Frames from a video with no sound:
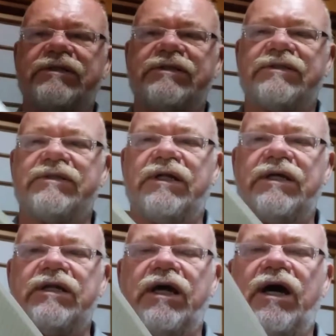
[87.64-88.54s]

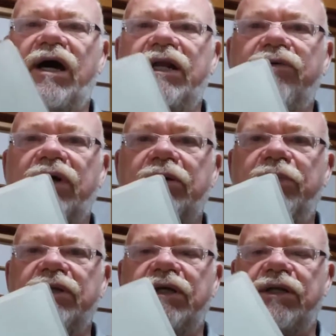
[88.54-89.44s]
study, and I highly
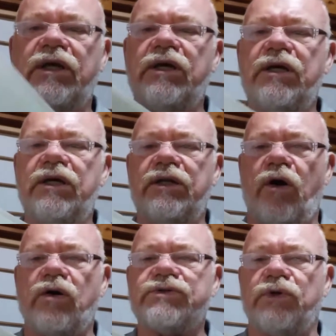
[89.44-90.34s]
recommend it.
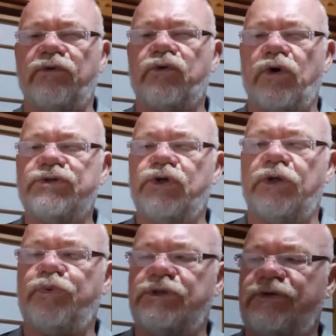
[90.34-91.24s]
Also, of course, you
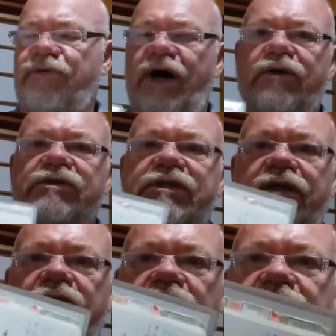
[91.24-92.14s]
can put dividers
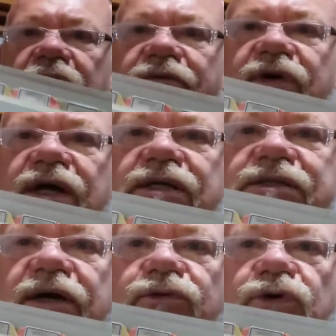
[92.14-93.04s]
in there and have
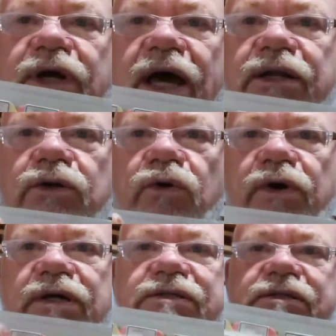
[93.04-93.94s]
several
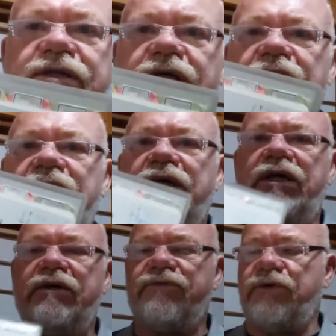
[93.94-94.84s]
categories
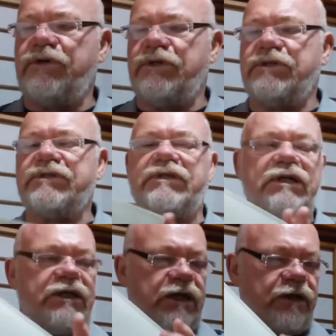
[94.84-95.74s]
for
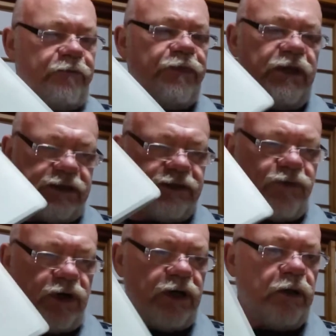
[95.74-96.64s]
studying. This is
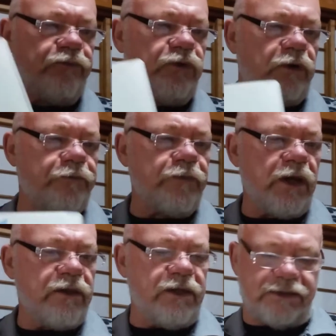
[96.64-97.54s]
very helpful.
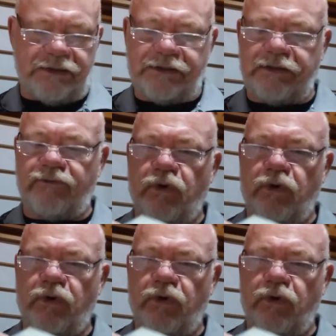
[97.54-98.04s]
This is, of